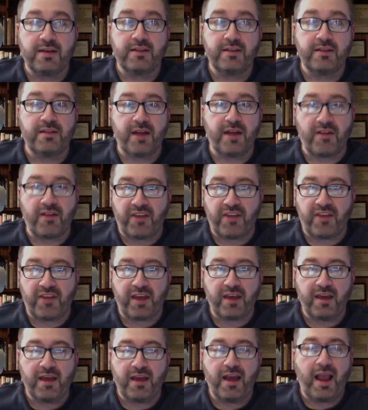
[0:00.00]
Nothing.
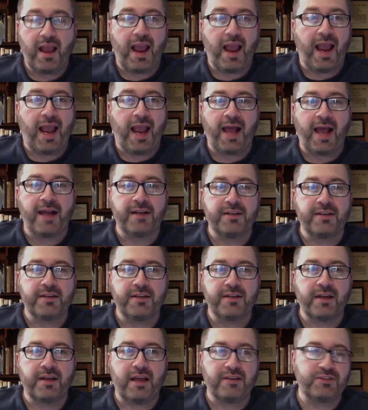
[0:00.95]
And
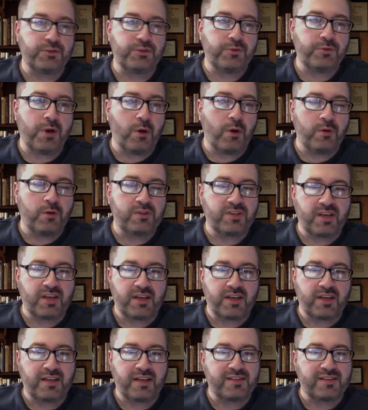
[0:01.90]
as you know,
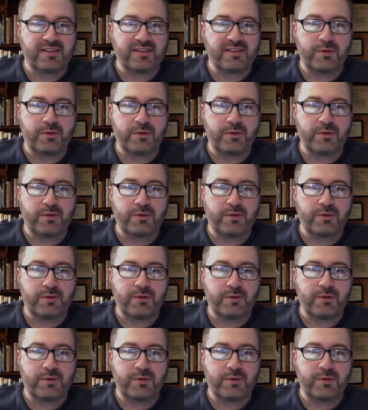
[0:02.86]
you